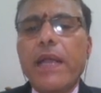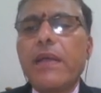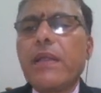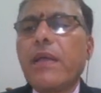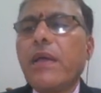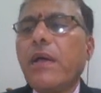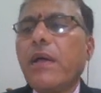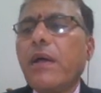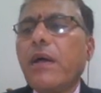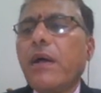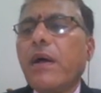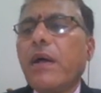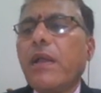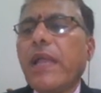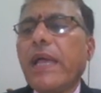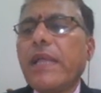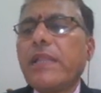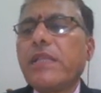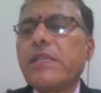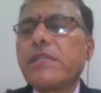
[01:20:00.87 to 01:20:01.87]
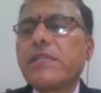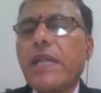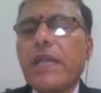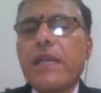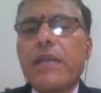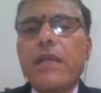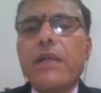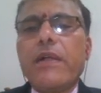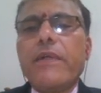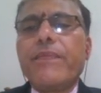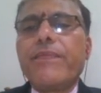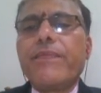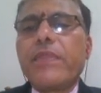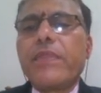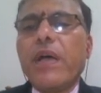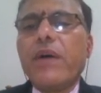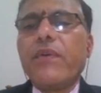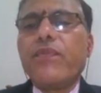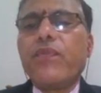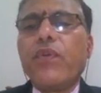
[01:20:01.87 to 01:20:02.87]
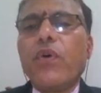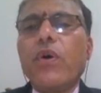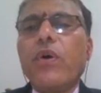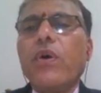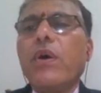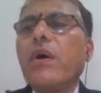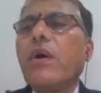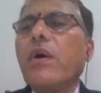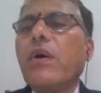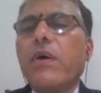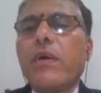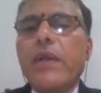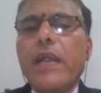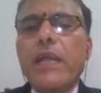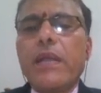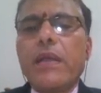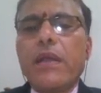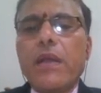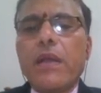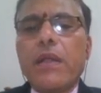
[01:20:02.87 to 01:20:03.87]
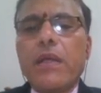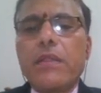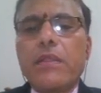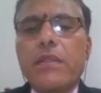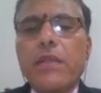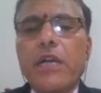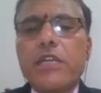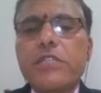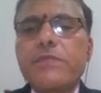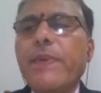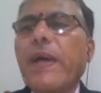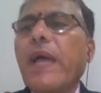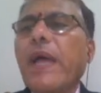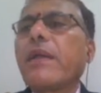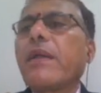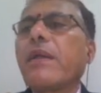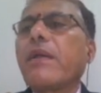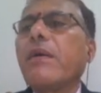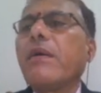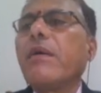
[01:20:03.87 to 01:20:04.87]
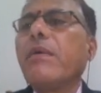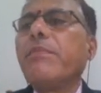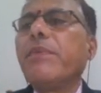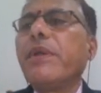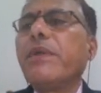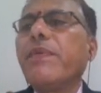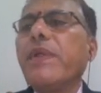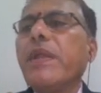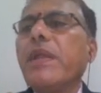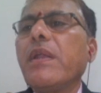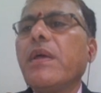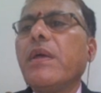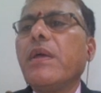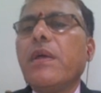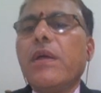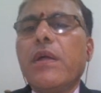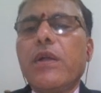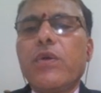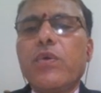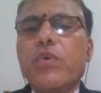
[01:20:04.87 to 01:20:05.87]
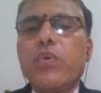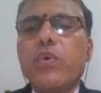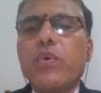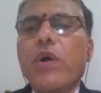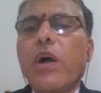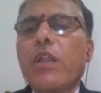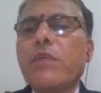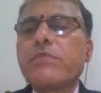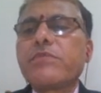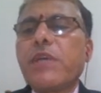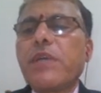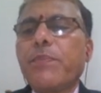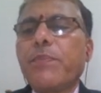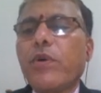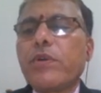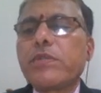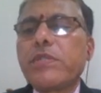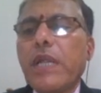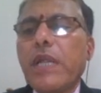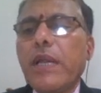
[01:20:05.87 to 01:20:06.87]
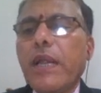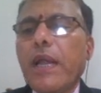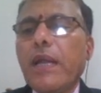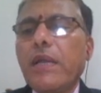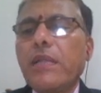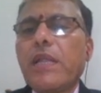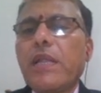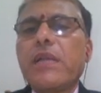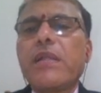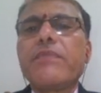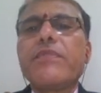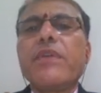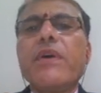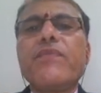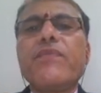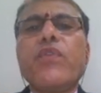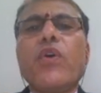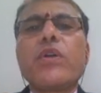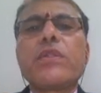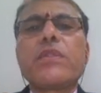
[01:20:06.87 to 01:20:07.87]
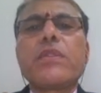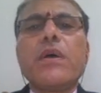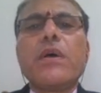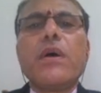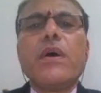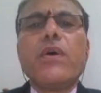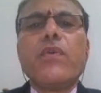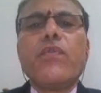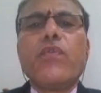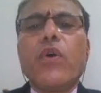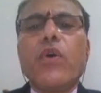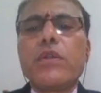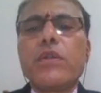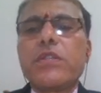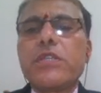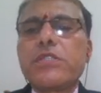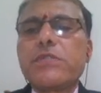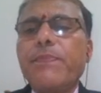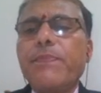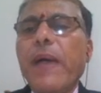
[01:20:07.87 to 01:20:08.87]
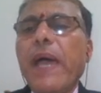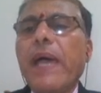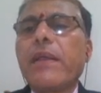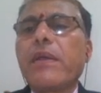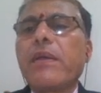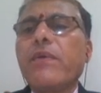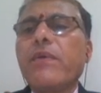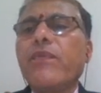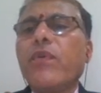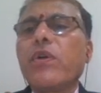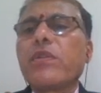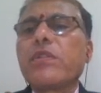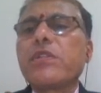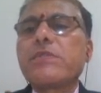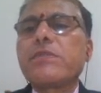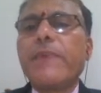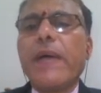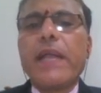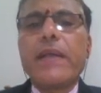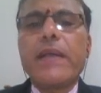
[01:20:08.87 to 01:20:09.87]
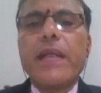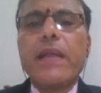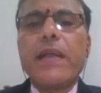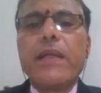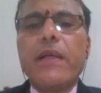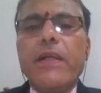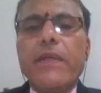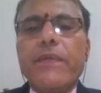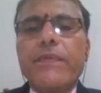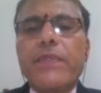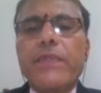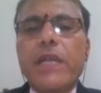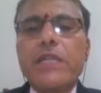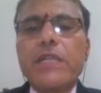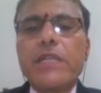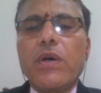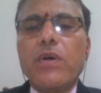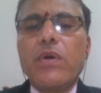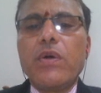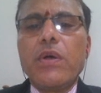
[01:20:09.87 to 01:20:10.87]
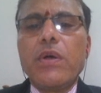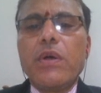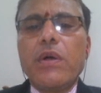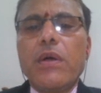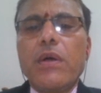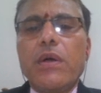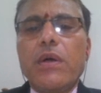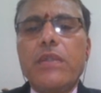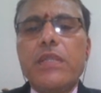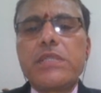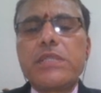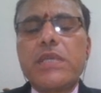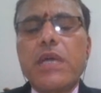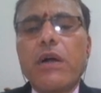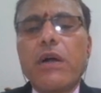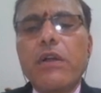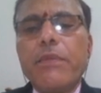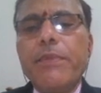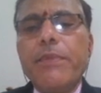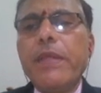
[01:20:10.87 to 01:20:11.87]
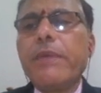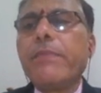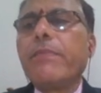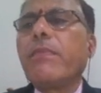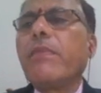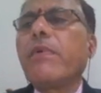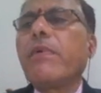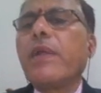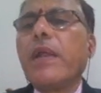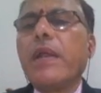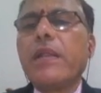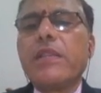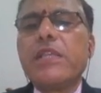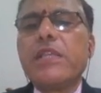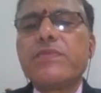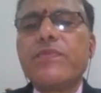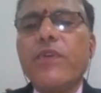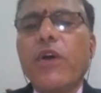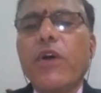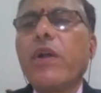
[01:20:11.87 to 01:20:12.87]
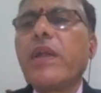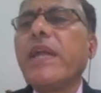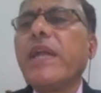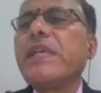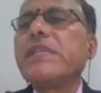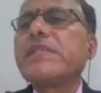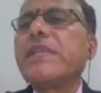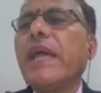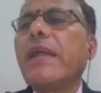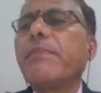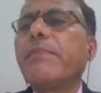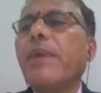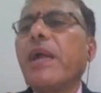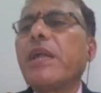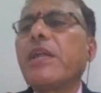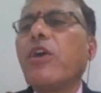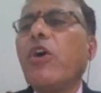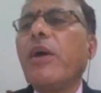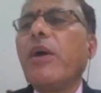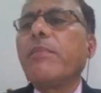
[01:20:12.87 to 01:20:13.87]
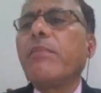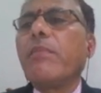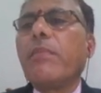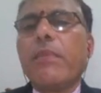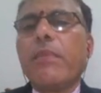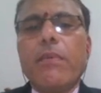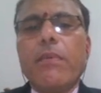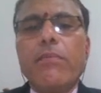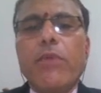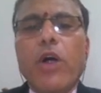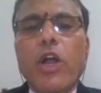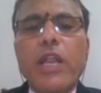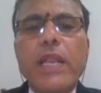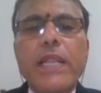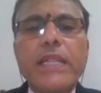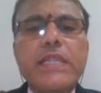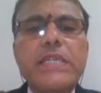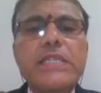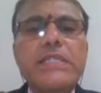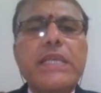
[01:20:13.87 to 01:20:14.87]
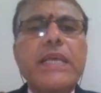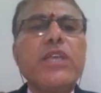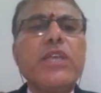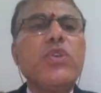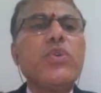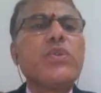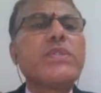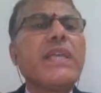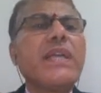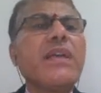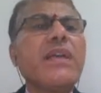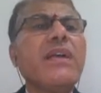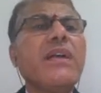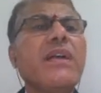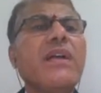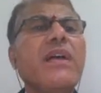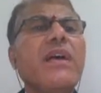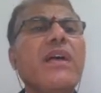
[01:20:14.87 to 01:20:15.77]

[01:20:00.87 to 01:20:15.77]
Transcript: right? Like this, right? The third span between two column supports, right? And that of the fourth span, right? That is how this curved beam, right? This we already designed, but now I'm modeling this using